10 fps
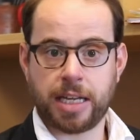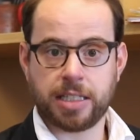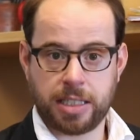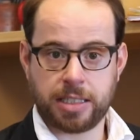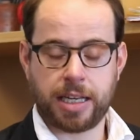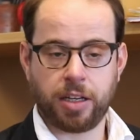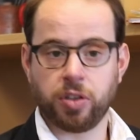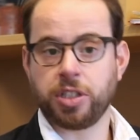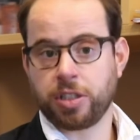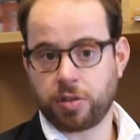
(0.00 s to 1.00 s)
editing
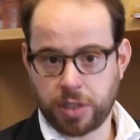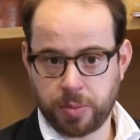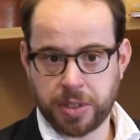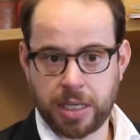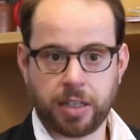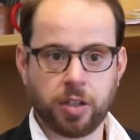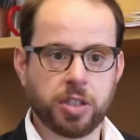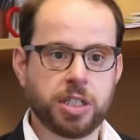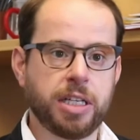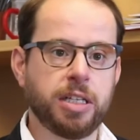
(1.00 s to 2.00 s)
technologies, CRISPR
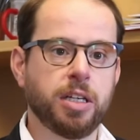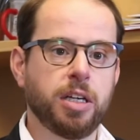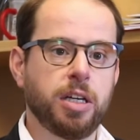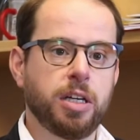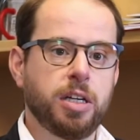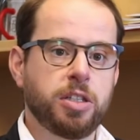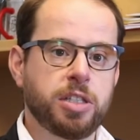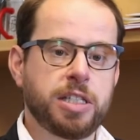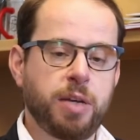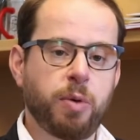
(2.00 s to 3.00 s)
technology,
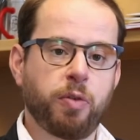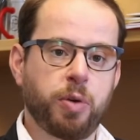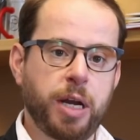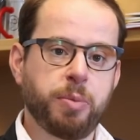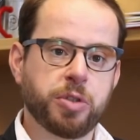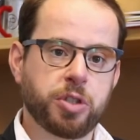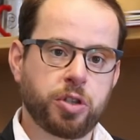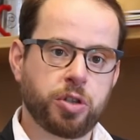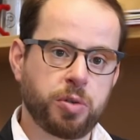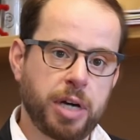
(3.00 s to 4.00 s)
to see whether we're able to
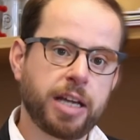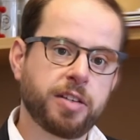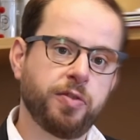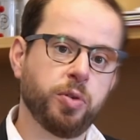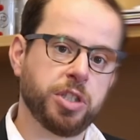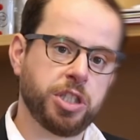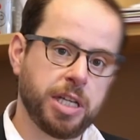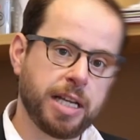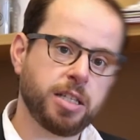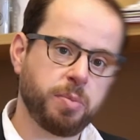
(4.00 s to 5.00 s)
correct for the
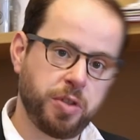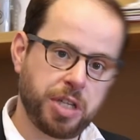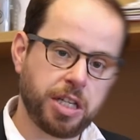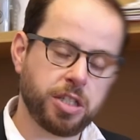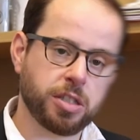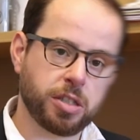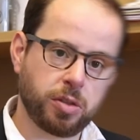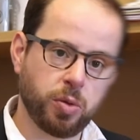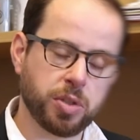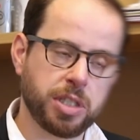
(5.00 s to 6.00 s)
genetic mutations
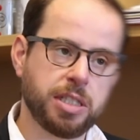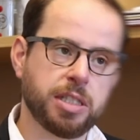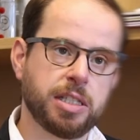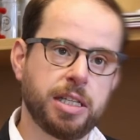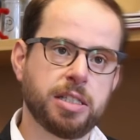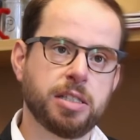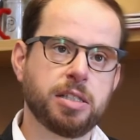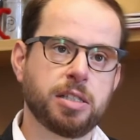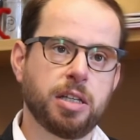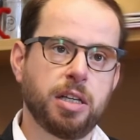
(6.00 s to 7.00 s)
that cause these
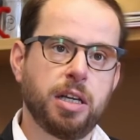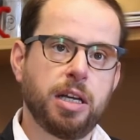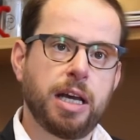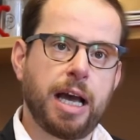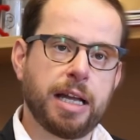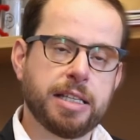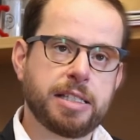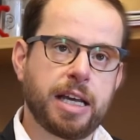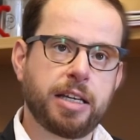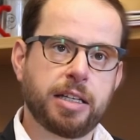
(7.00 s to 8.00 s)
diseases. And
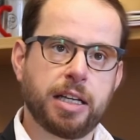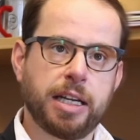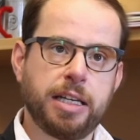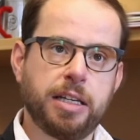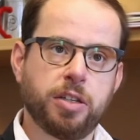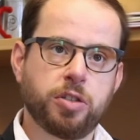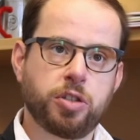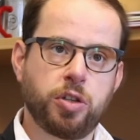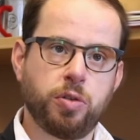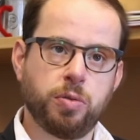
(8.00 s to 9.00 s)
secondly,
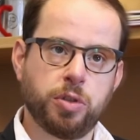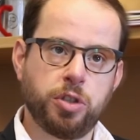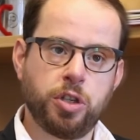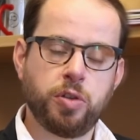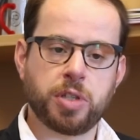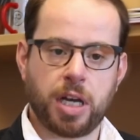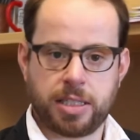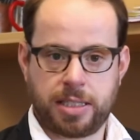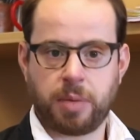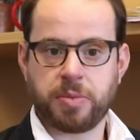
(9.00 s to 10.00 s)
to use our
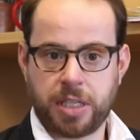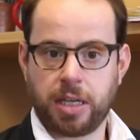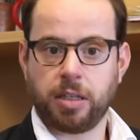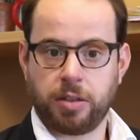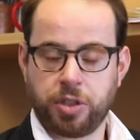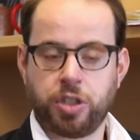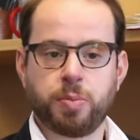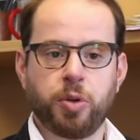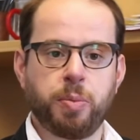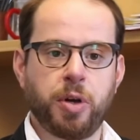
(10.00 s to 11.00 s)

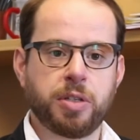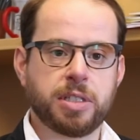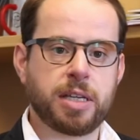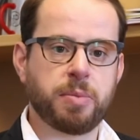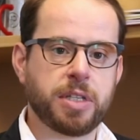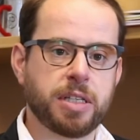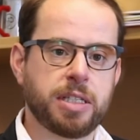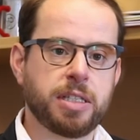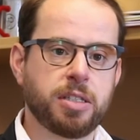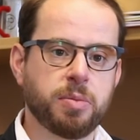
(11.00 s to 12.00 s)
induced pluripotent stem cell
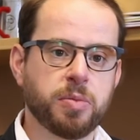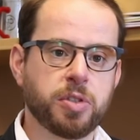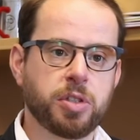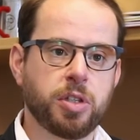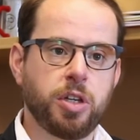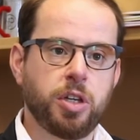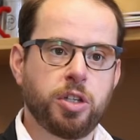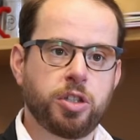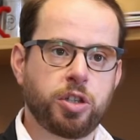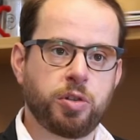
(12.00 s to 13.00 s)
systems
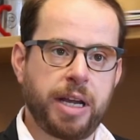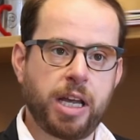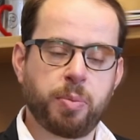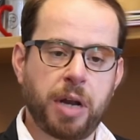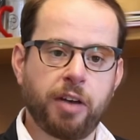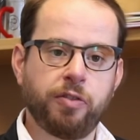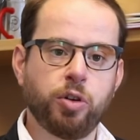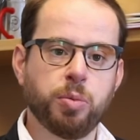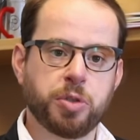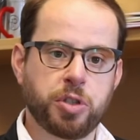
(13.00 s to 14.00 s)
to create a
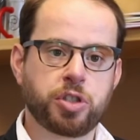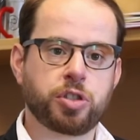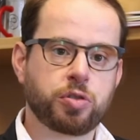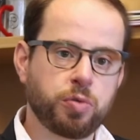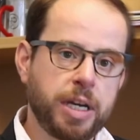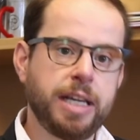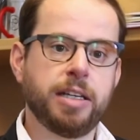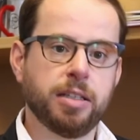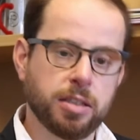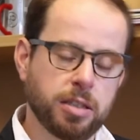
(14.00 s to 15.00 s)
platform to
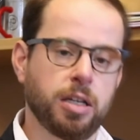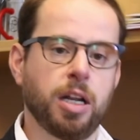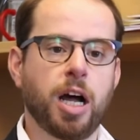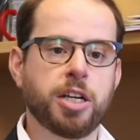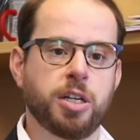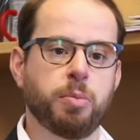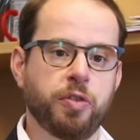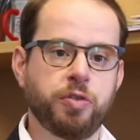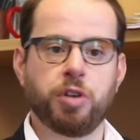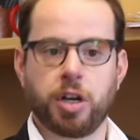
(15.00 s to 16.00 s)
screen a large number
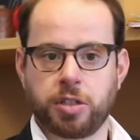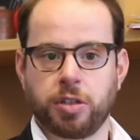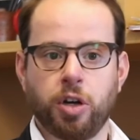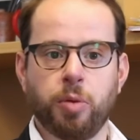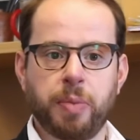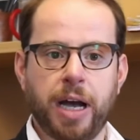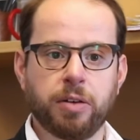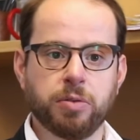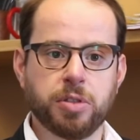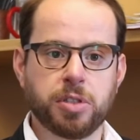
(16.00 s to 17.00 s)
of drugs and
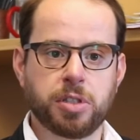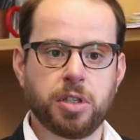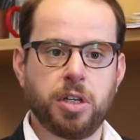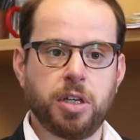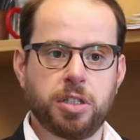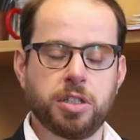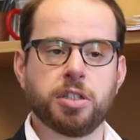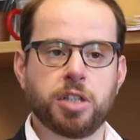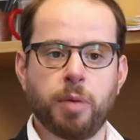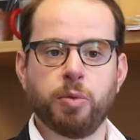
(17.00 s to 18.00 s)
compounds to
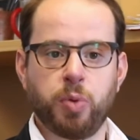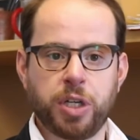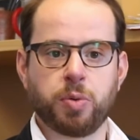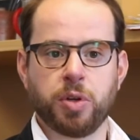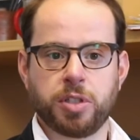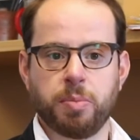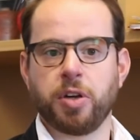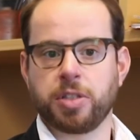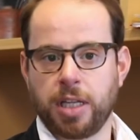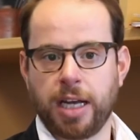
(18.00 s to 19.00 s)
determine which ones are
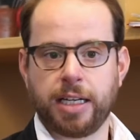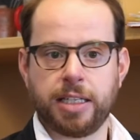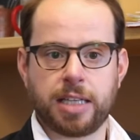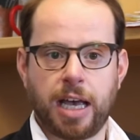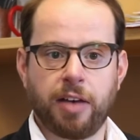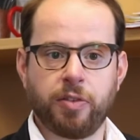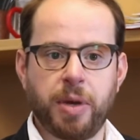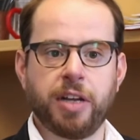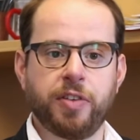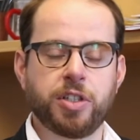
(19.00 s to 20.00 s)
most likely to have a
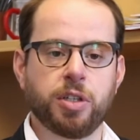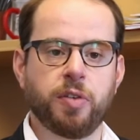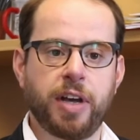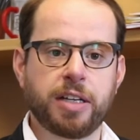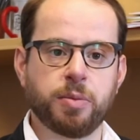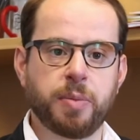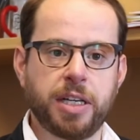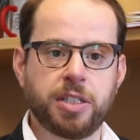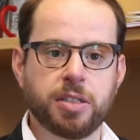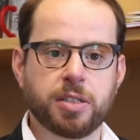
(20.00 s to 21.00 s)
beneficial effect on
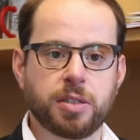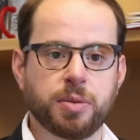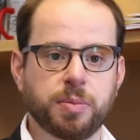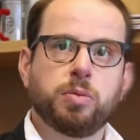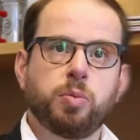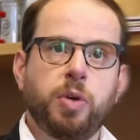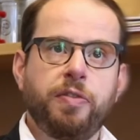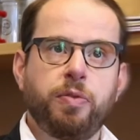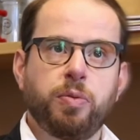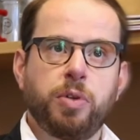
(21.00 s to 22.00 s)
patients.
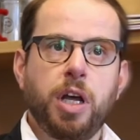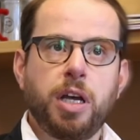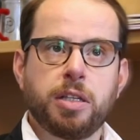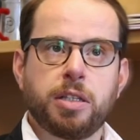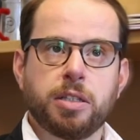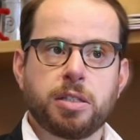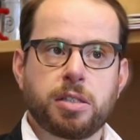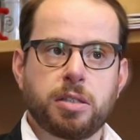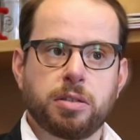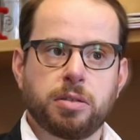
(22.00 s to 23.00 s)
We've learned
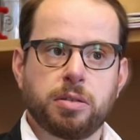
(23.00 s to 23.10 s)
that